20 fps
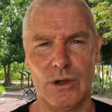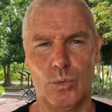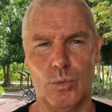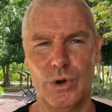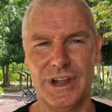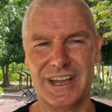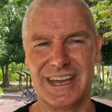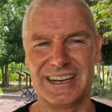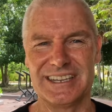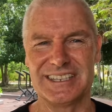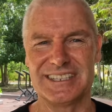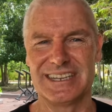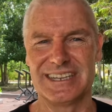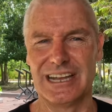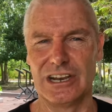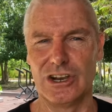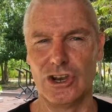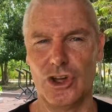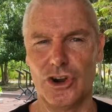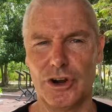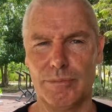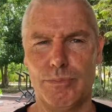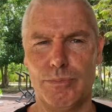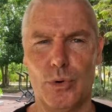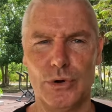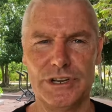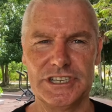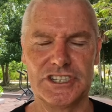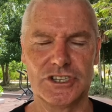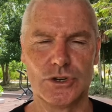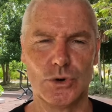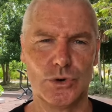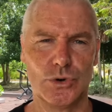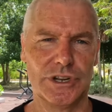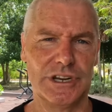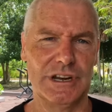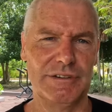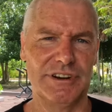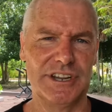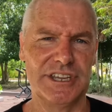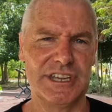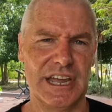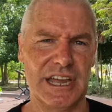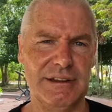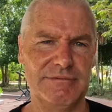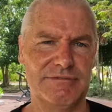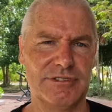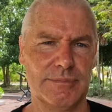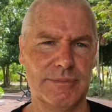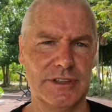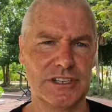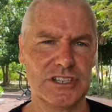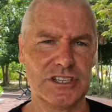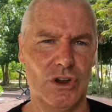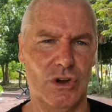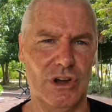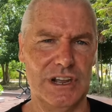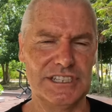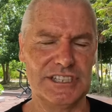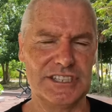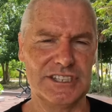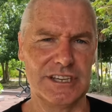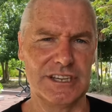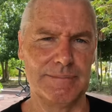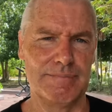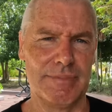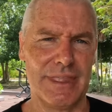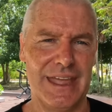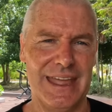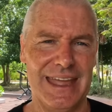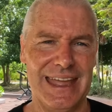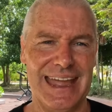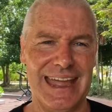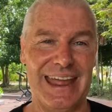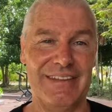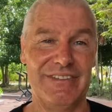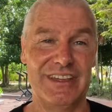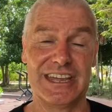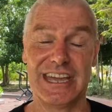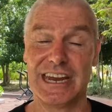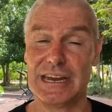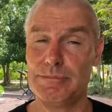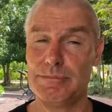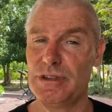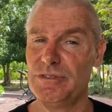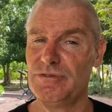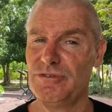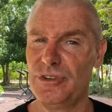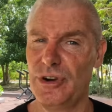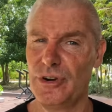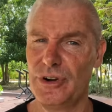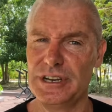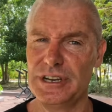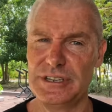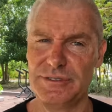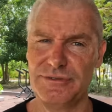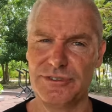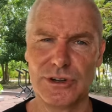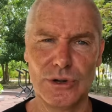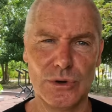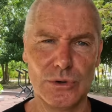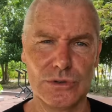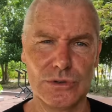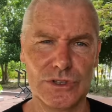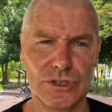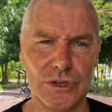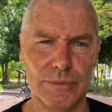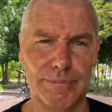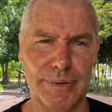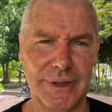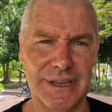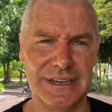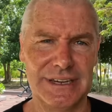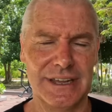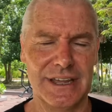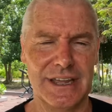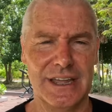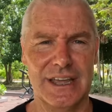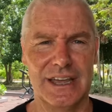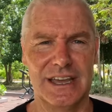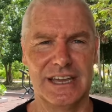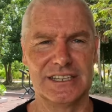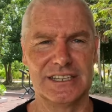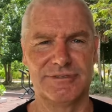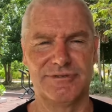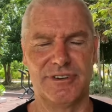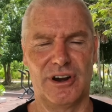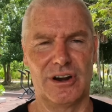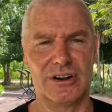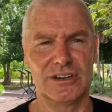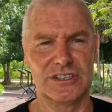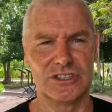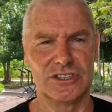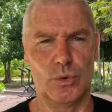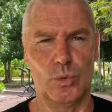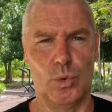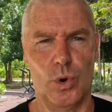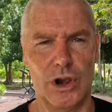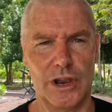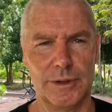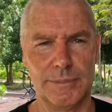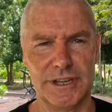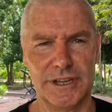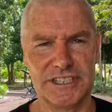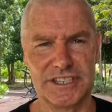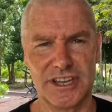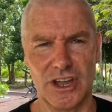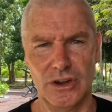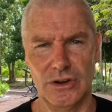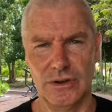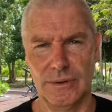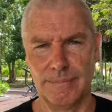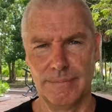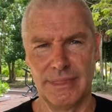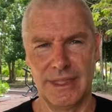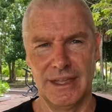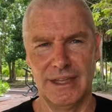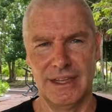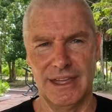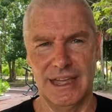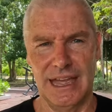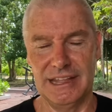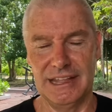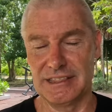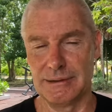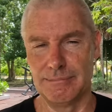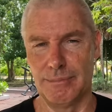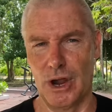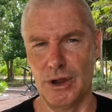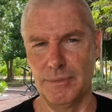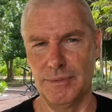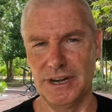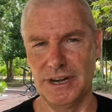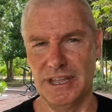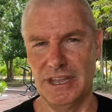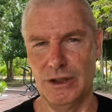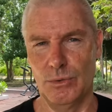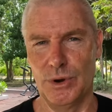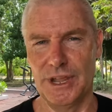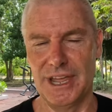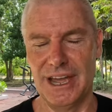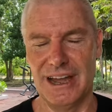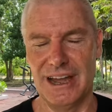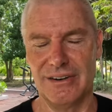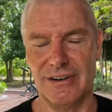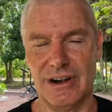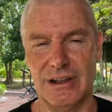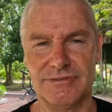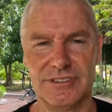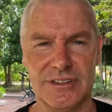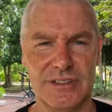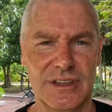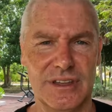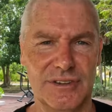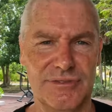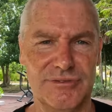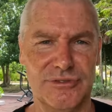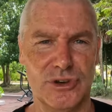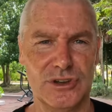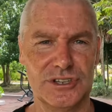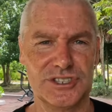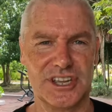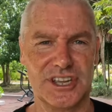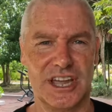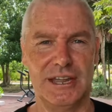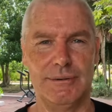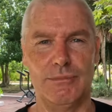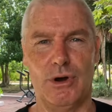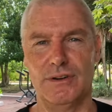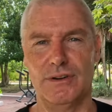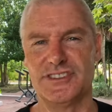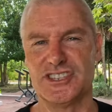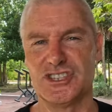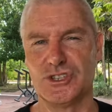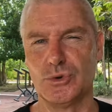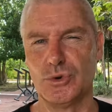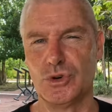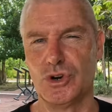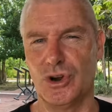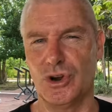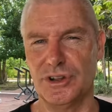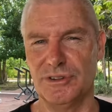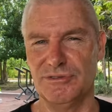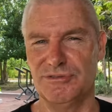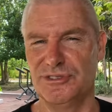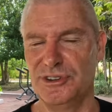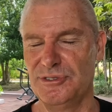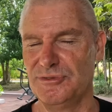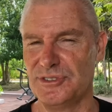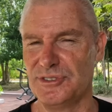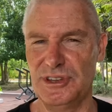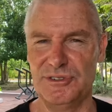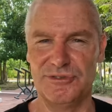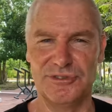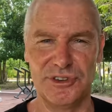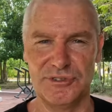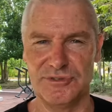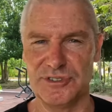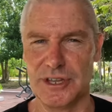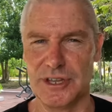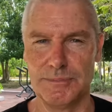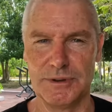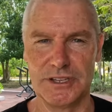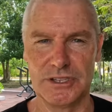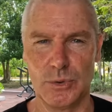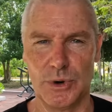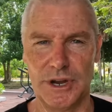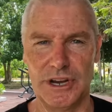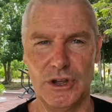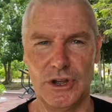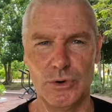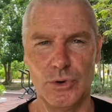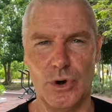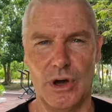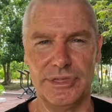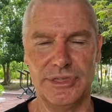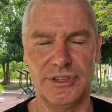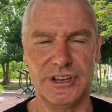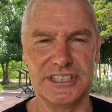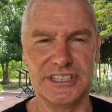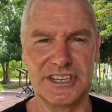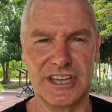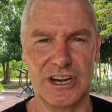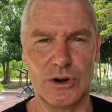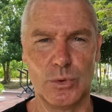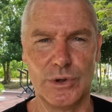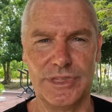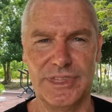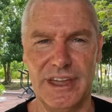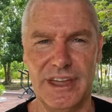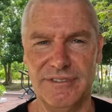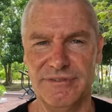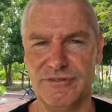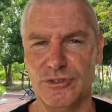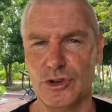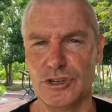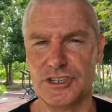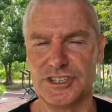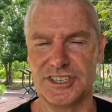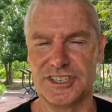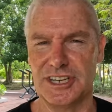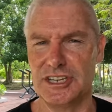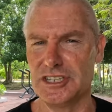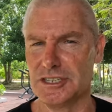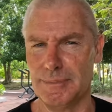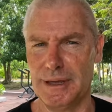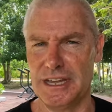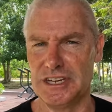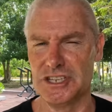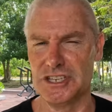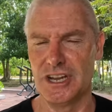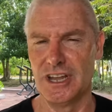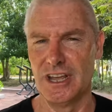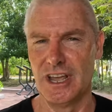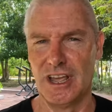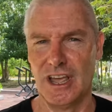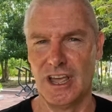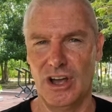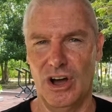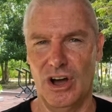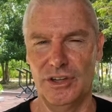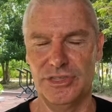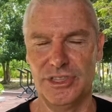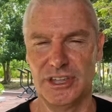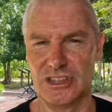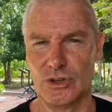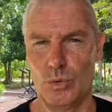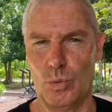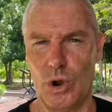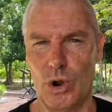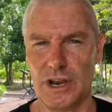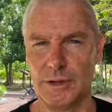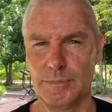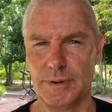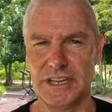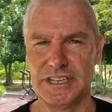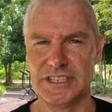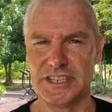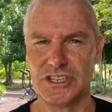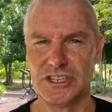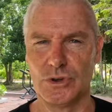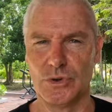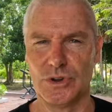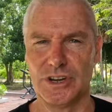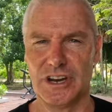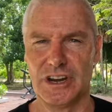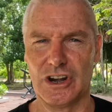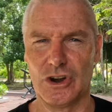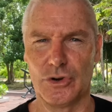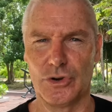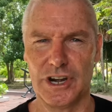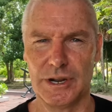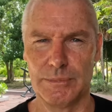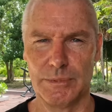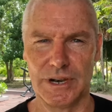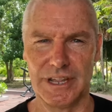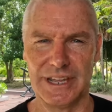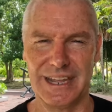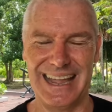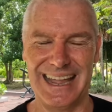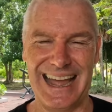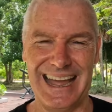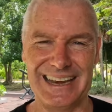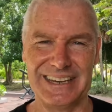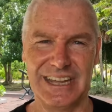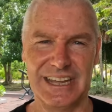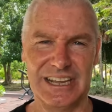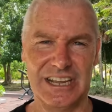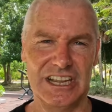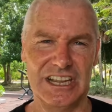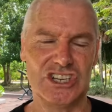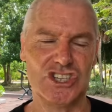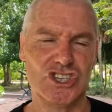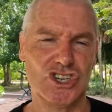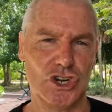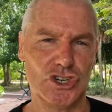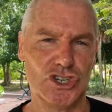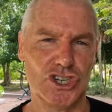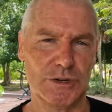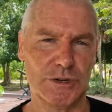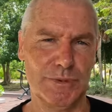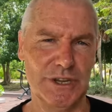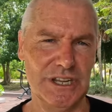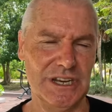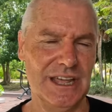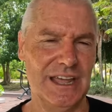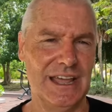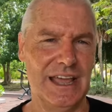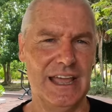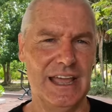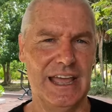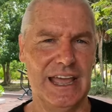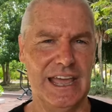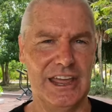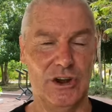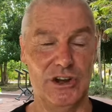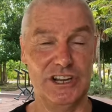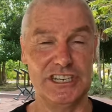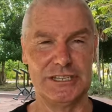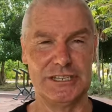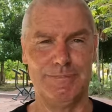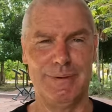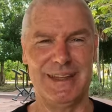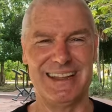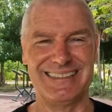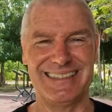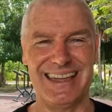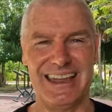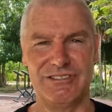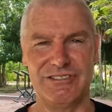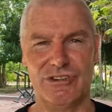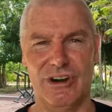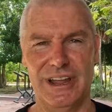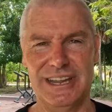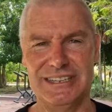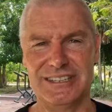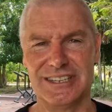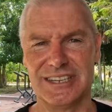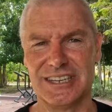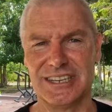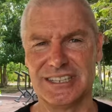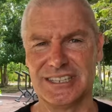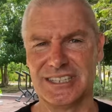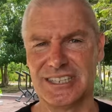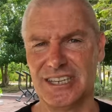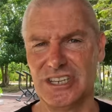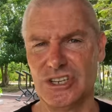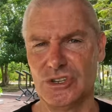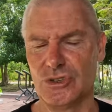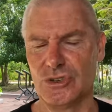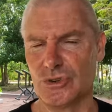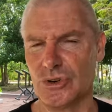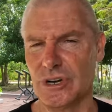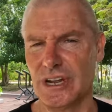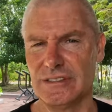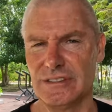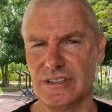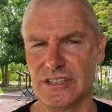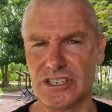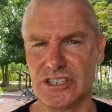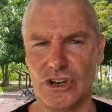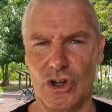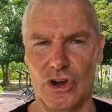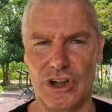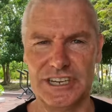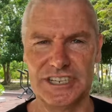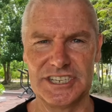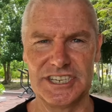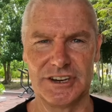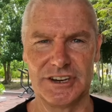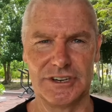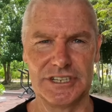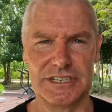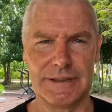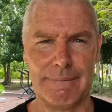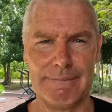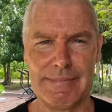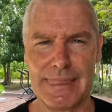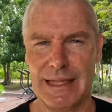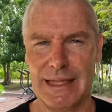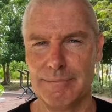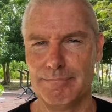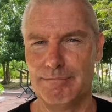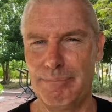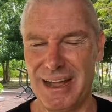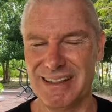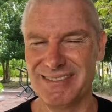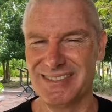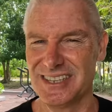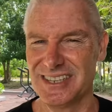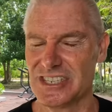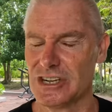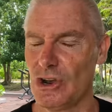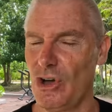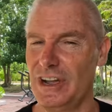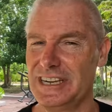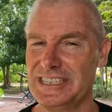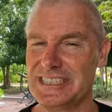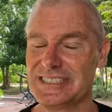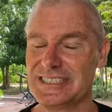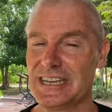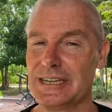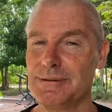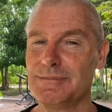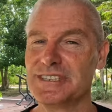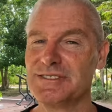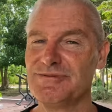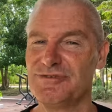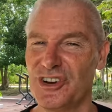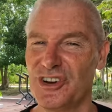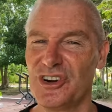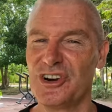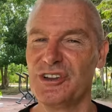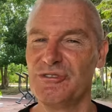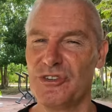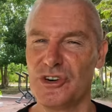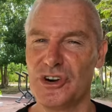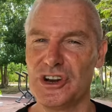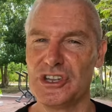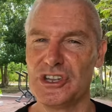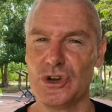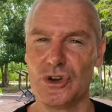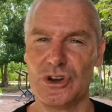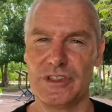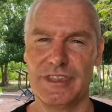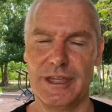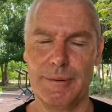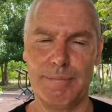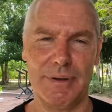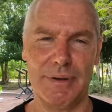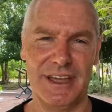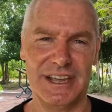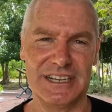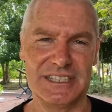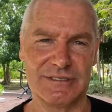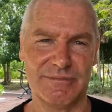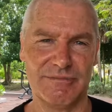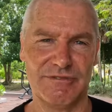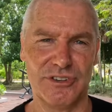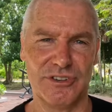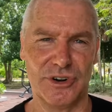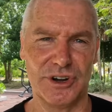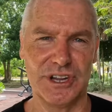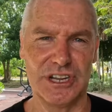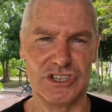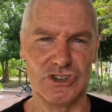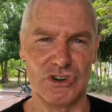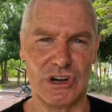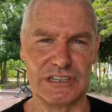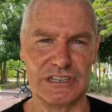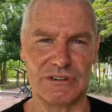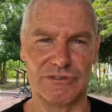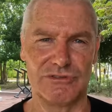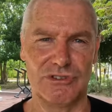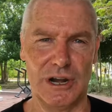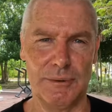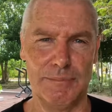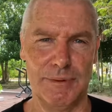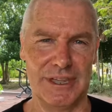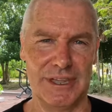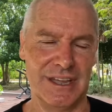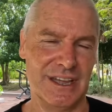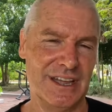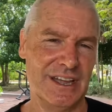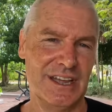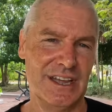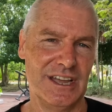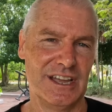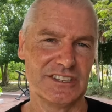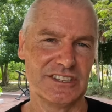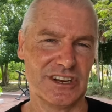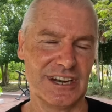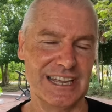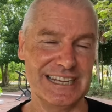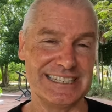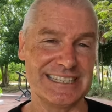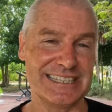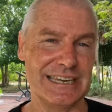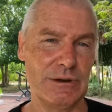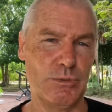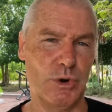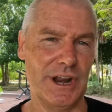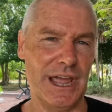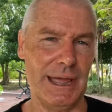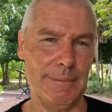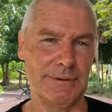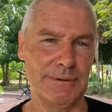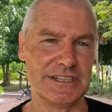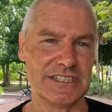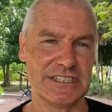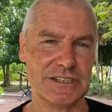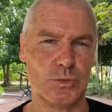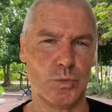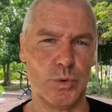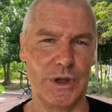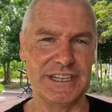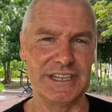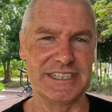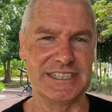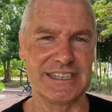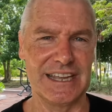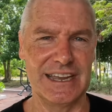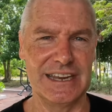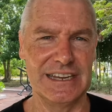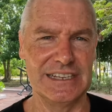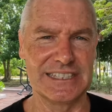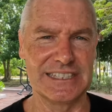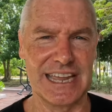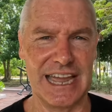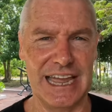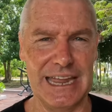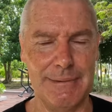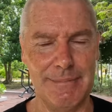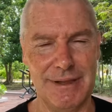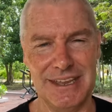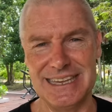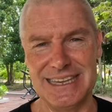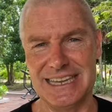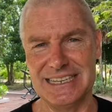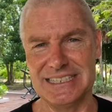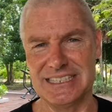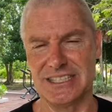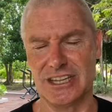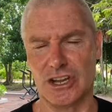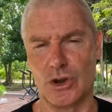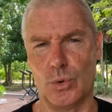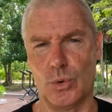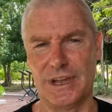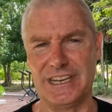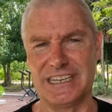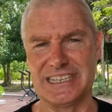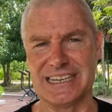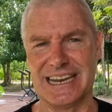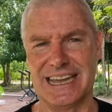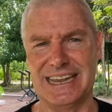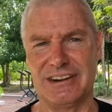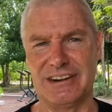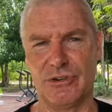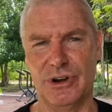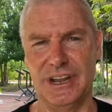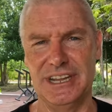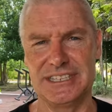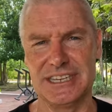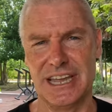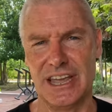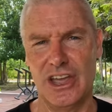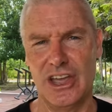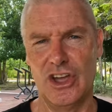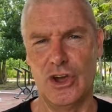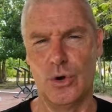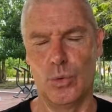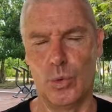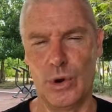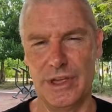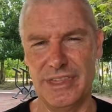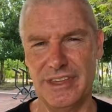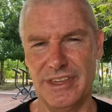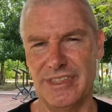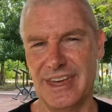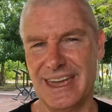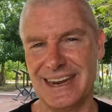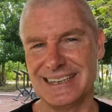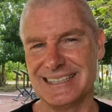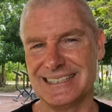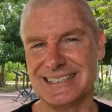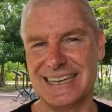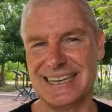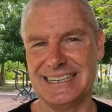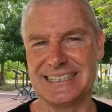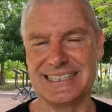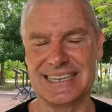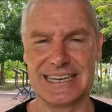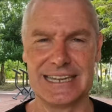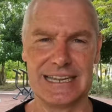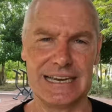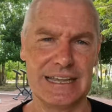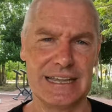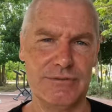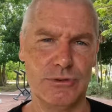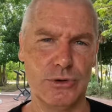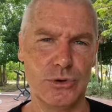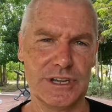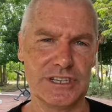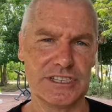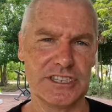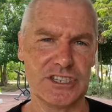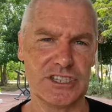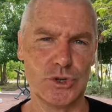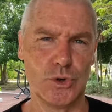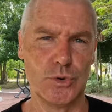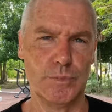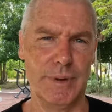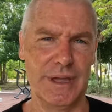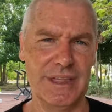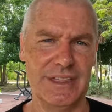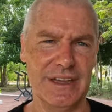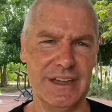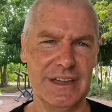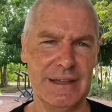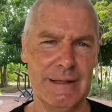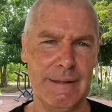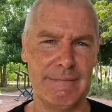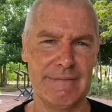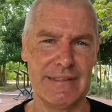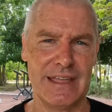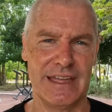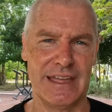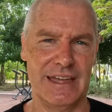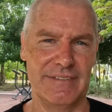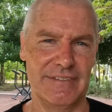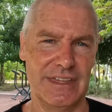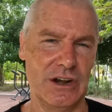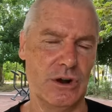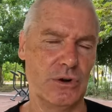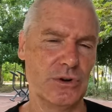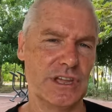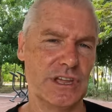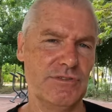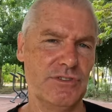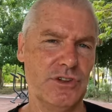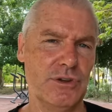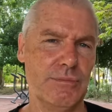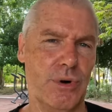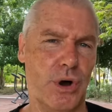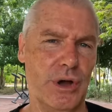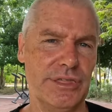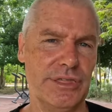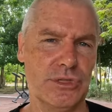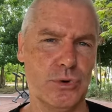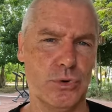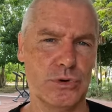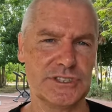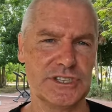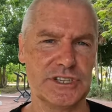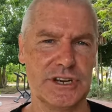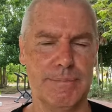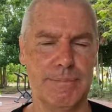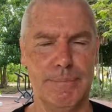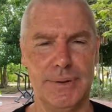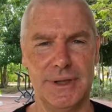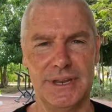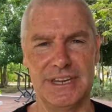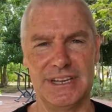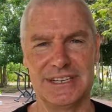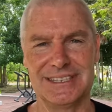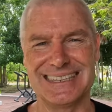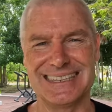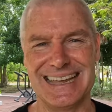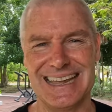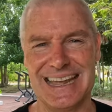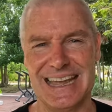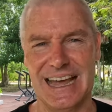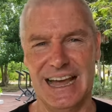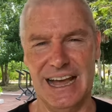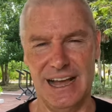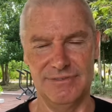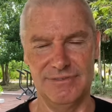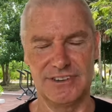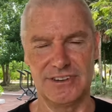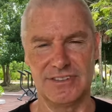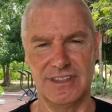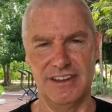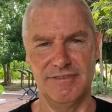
we're going to see a lot of points scored in every game from this Lions team, and they're going to be very difficult to beat as far as the Wallabies go. At the moment, here we are after their first game. I've still got it 50-50 between who I think is going to win that first test match. I think the Wallabies are doing incredibly under Joe Schmidt, and I expect that reign to continue throughout this Lions series. But this Lions team is very, very good, and they're playing some very attractive rugby. So let's see what happens in Wednesday's game against the Queensland Reds, whether that intensity level can still be there, and then I'll give you my thoughts and opinions after